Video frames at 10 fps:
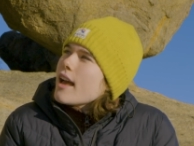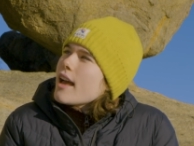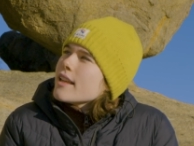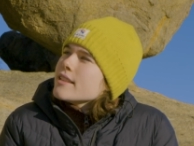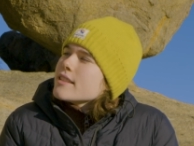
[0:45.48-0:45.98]

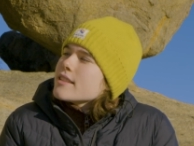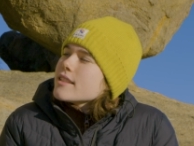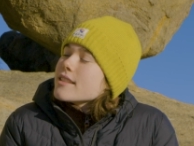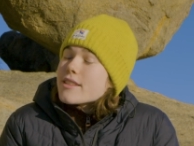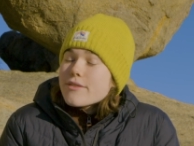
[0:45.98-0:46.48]
And
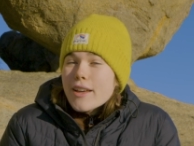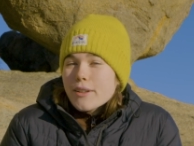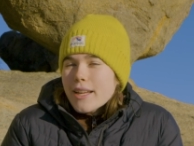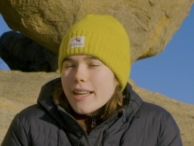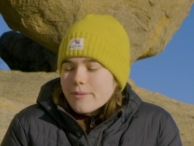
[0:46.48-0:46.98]
this is the
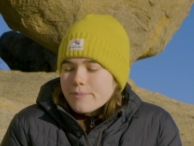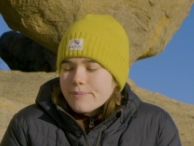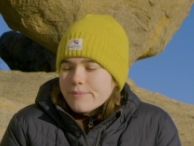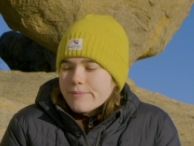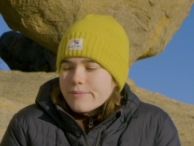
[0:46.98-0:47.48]
final day.
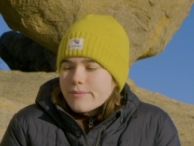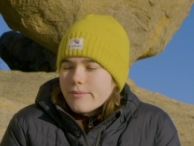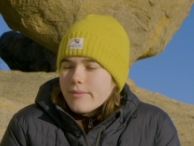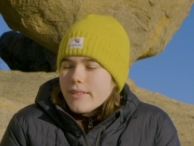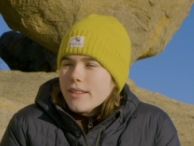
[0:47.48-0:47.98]

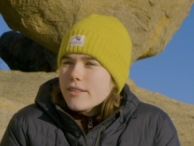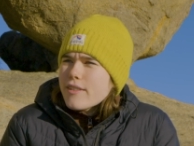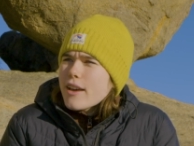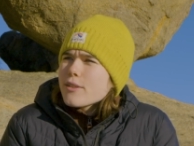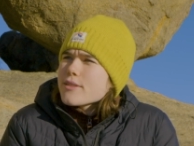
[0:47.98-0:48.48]
The
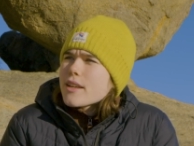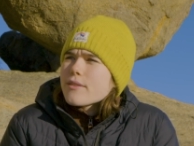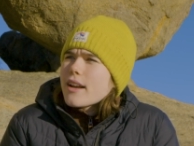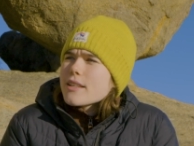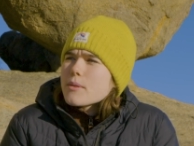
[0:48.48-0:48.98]
final
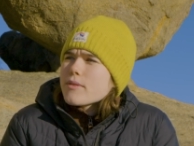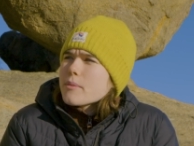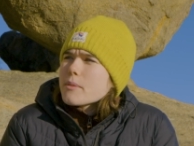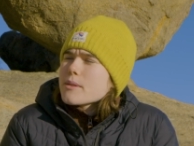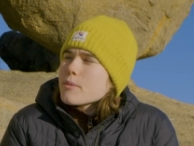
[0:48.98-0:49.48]
sunrise we
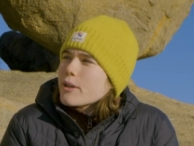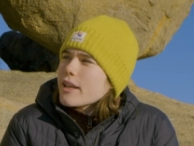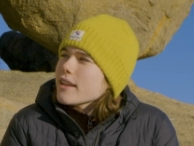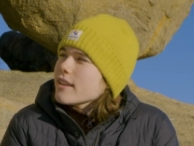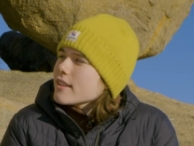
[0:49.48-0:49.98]
filmed this
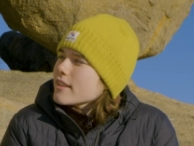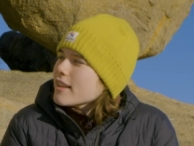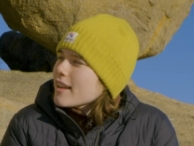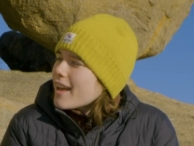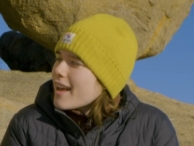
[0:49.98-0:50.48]
morning.
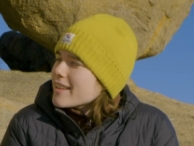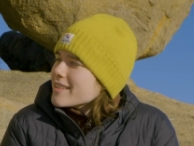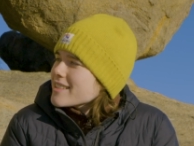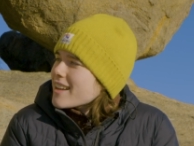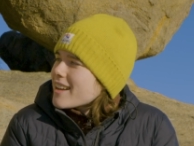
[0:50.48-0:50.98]

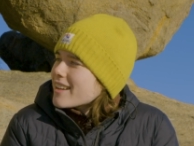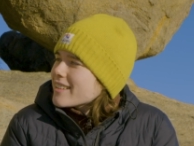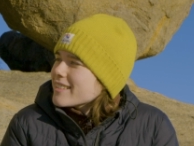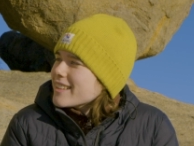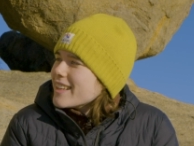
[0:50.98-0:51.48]
And
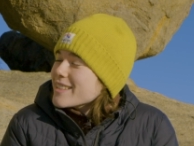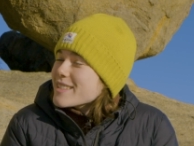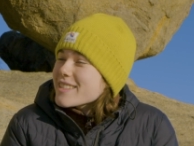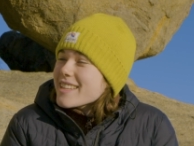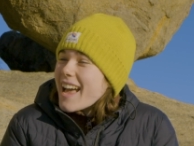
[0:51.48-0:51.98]
uh, it's